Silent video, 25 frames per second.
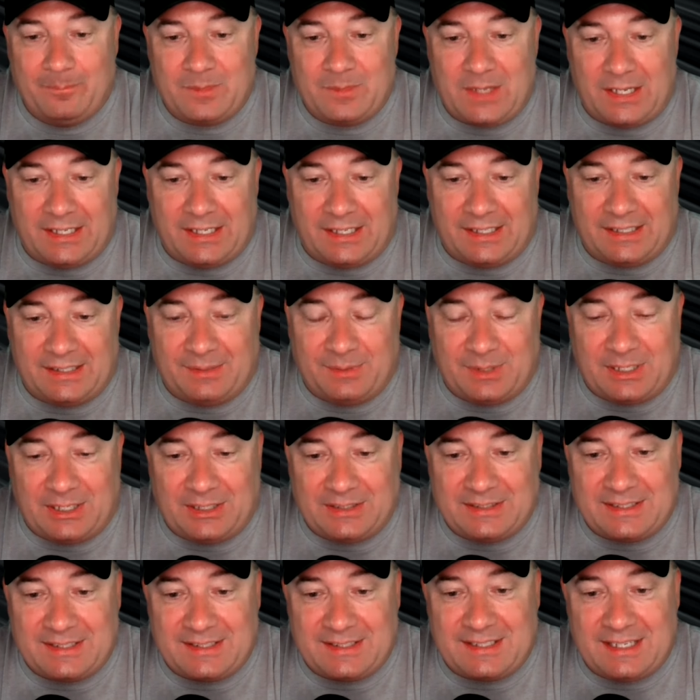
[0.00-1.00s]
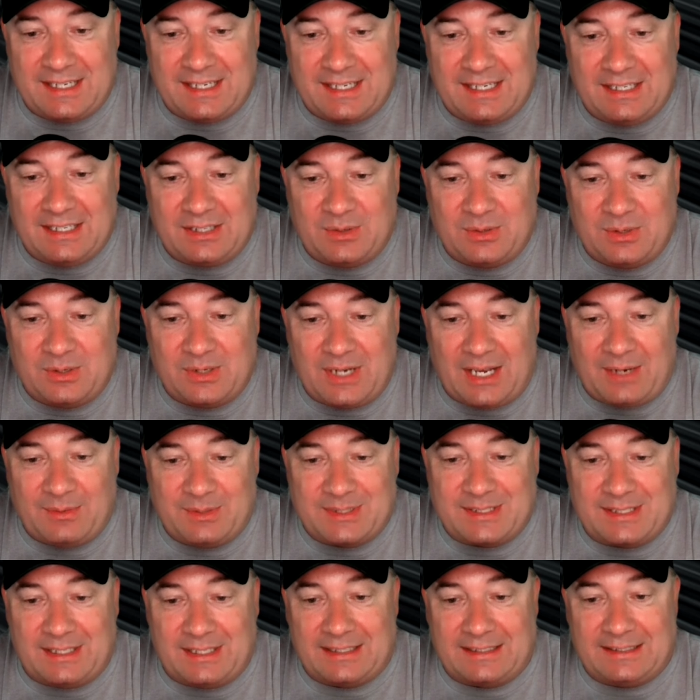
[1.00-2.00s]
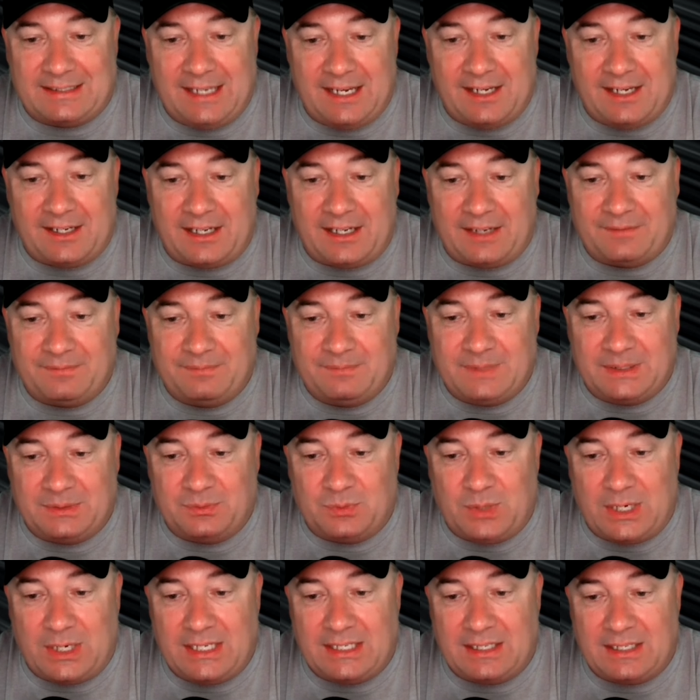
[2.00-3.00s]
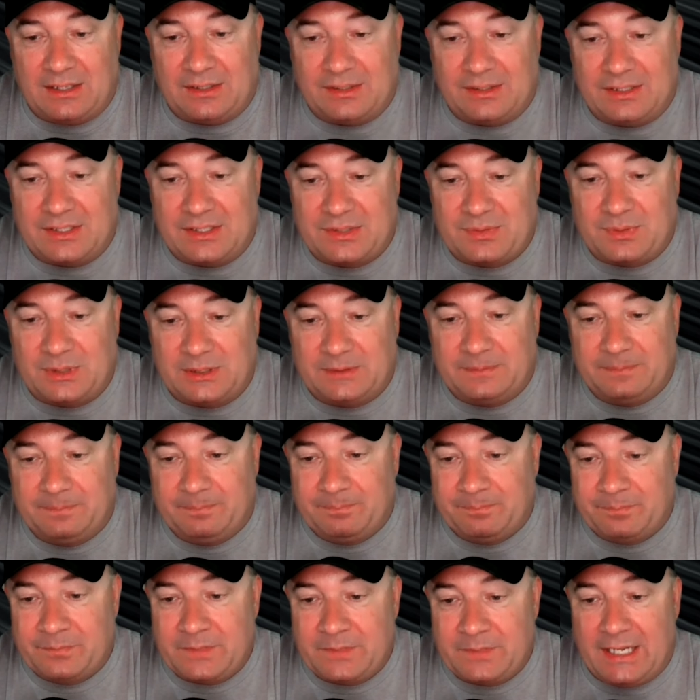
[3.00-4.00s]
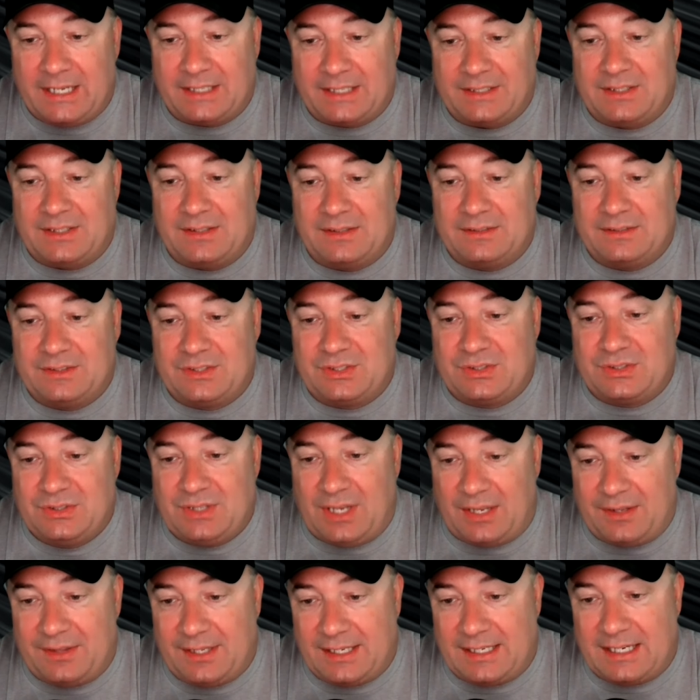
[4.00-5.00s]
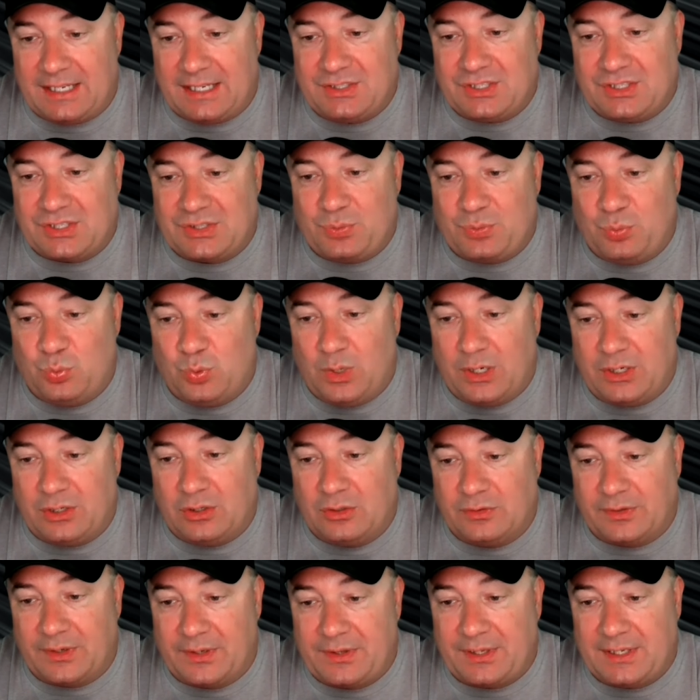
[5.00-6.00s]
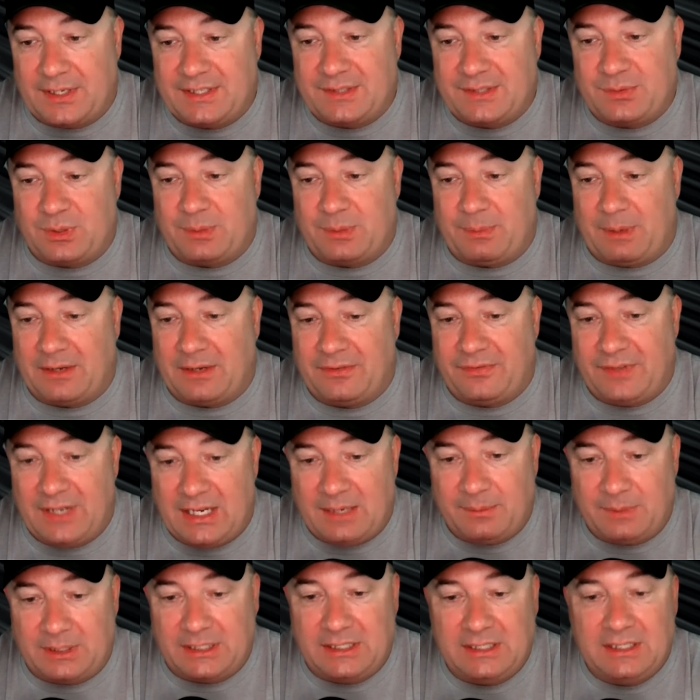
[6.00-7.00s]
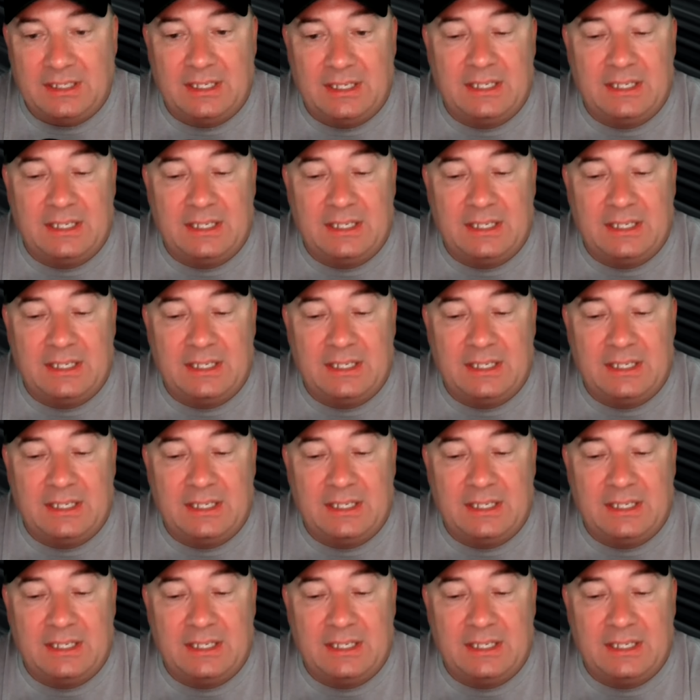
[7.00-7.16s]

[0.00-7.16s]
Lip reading: He went on to say, quote, "I was like, yeah, I've been waiting on this one. I think I just went over things with my family